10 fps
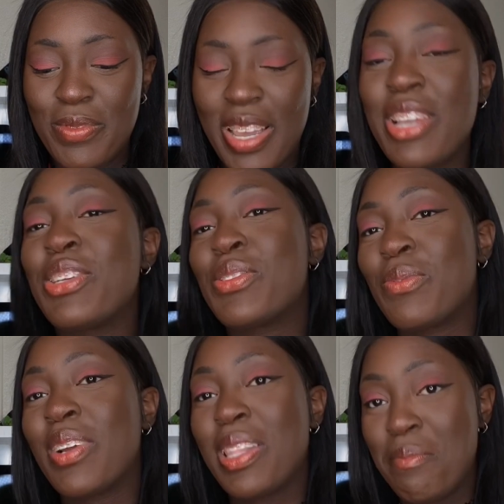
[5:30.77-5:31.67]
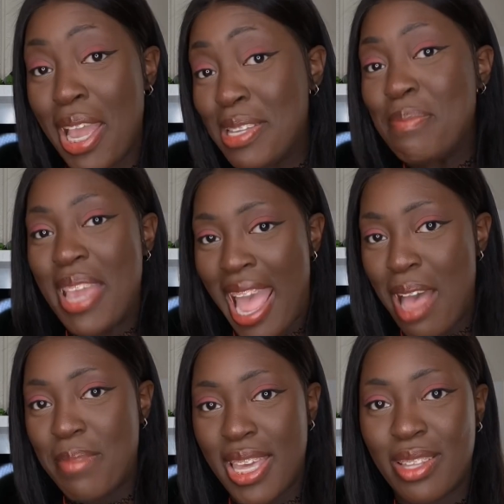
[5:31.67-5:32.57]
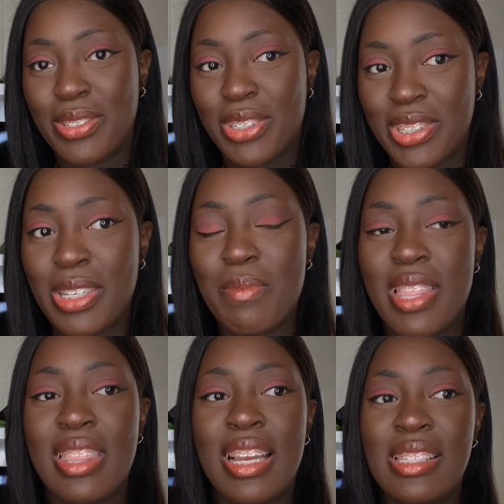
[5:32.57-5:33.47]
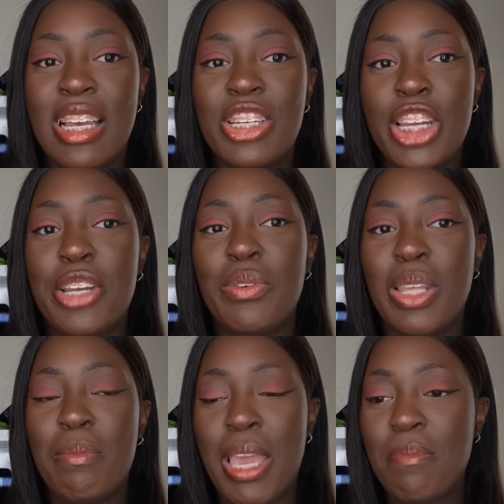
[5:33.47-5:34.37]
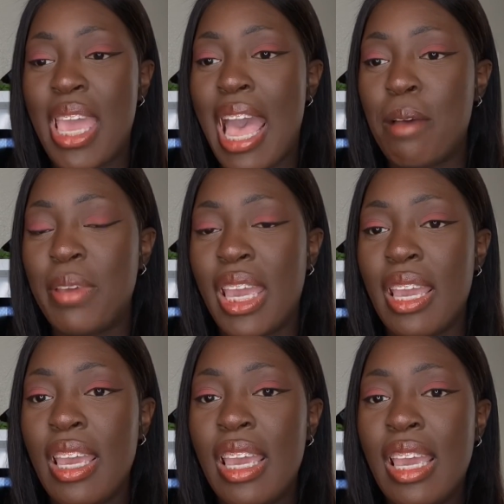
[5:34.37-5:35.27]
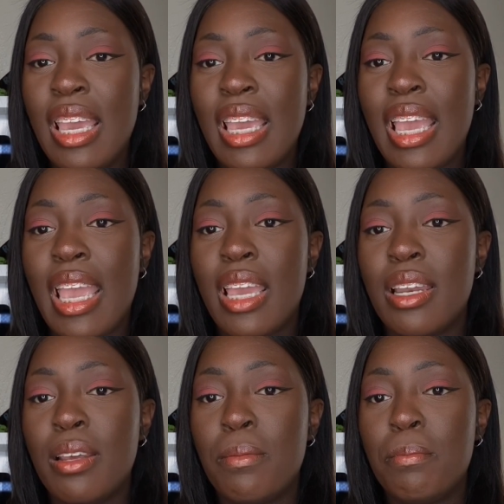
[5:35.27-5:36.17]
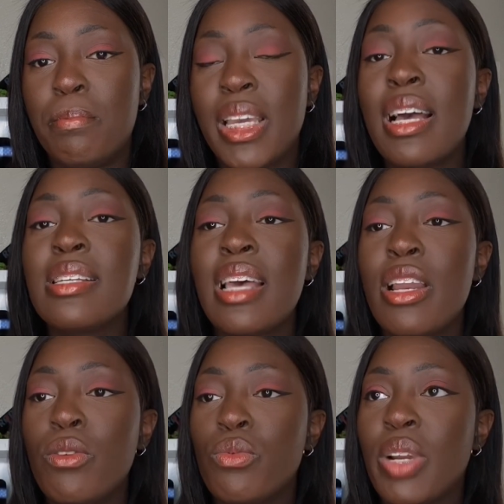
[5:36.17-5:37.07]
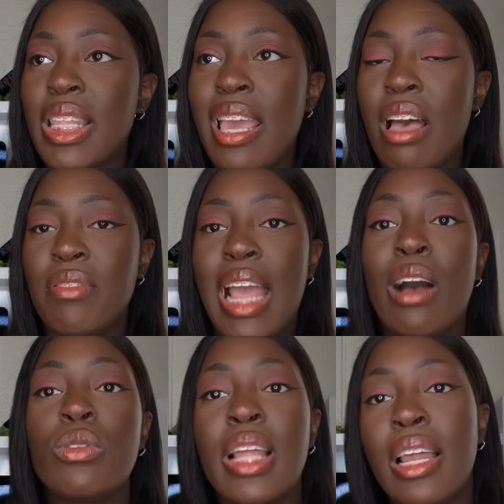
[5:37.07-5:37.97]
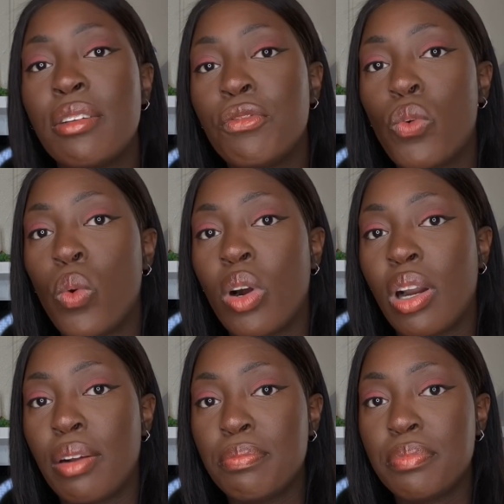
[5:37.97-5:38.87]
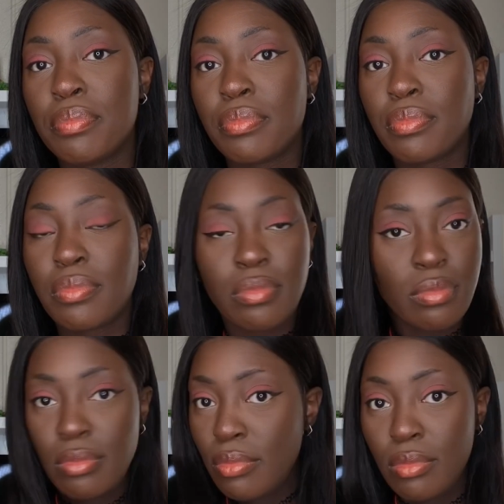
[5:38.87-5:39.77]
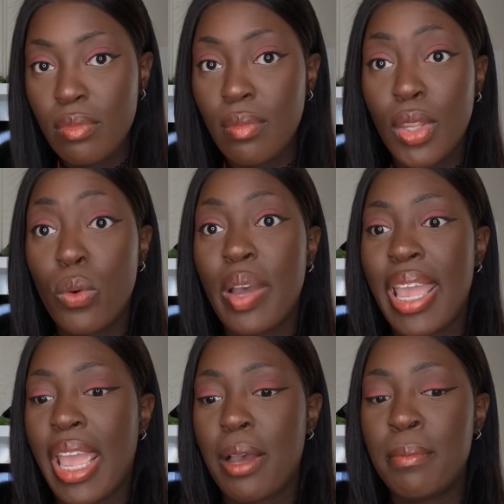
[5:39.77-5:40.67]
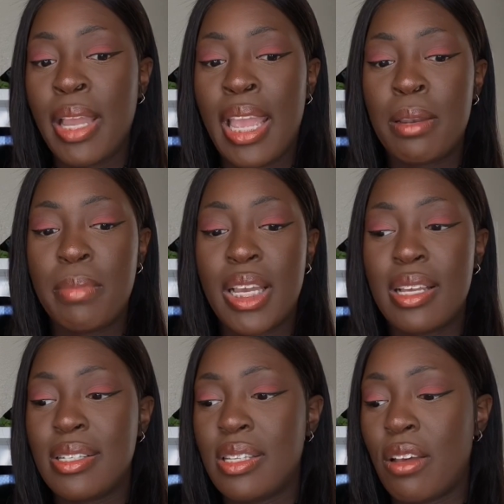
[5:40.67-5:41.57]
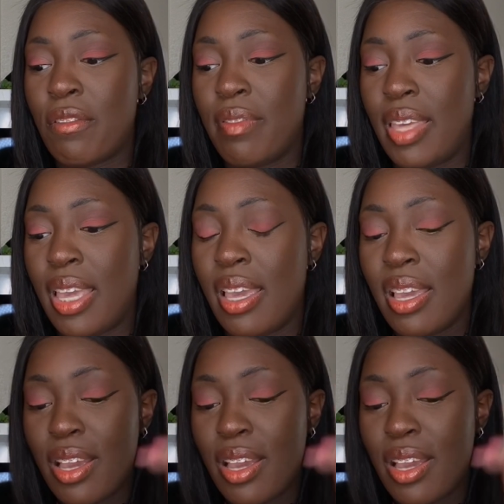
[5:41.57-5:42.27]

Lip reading: It just really makes me happy. Those are some of the things that genuinely make me happy. And because I don't really have an outlet for who I am, and because of the